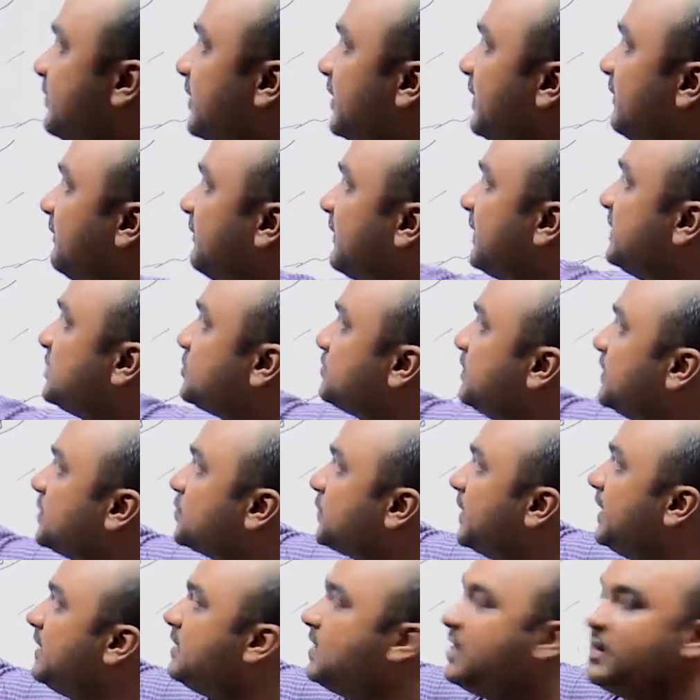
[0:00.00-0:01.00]
the difference
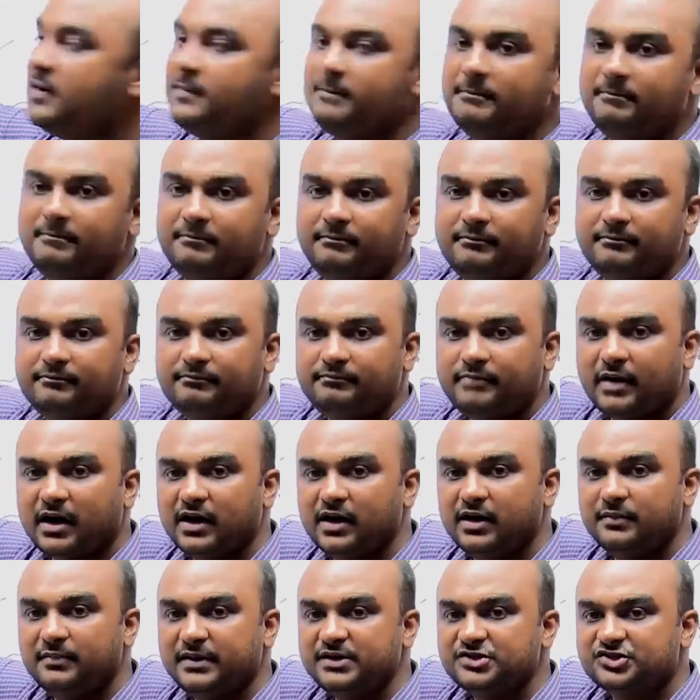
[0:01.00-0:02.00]
between
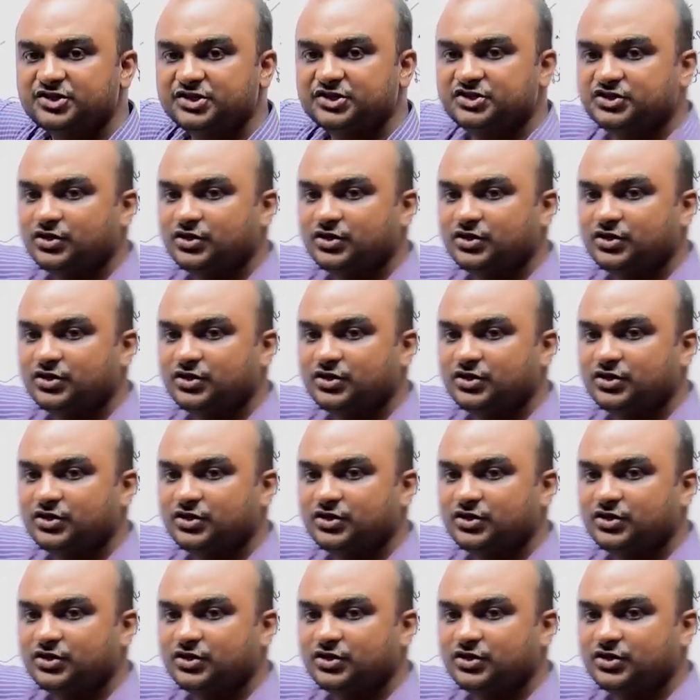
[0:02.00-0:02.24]
parliamentary